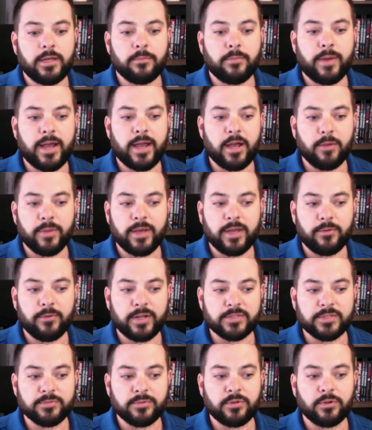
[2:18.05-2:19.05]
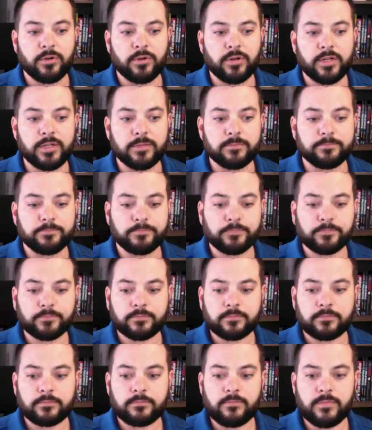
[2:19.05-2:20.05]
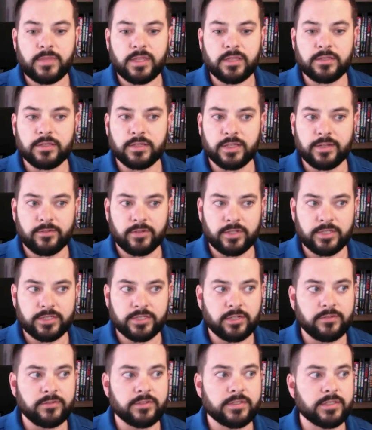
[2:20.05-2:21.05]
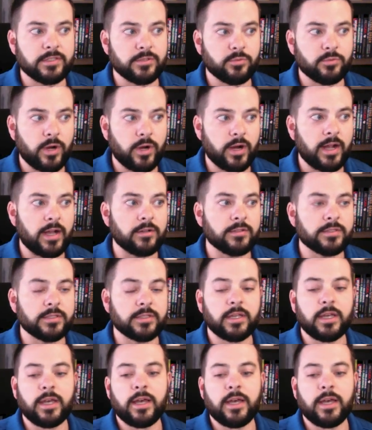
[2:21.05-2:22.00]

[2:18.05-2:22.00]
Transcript: Biomed, respiratory, delivery services, warehouse.